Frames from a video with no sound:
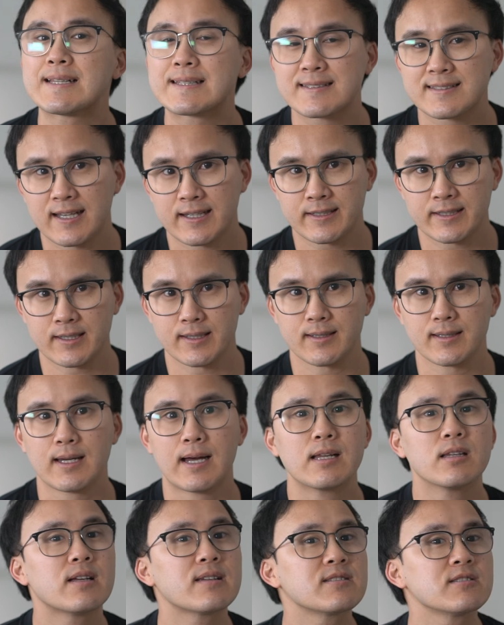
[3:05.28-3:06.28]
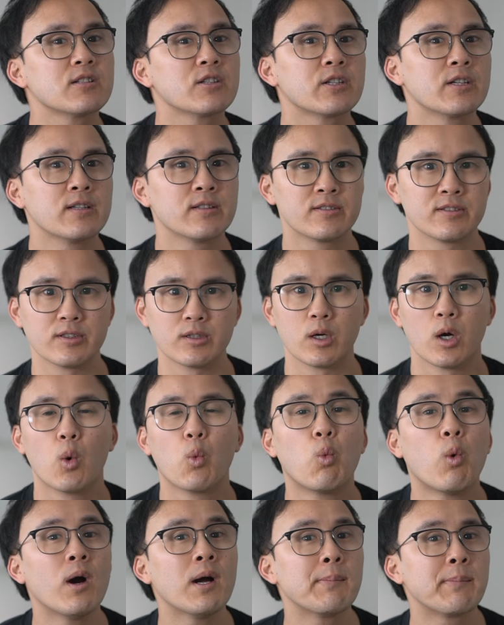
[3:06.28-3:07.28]
second, let's look into
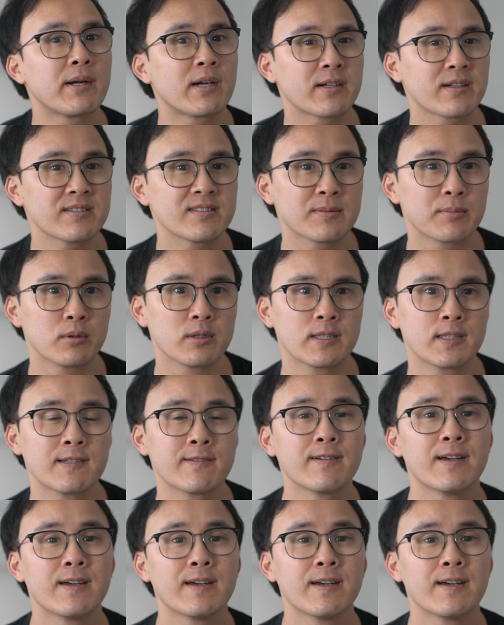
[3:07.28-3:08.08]
what Americans believe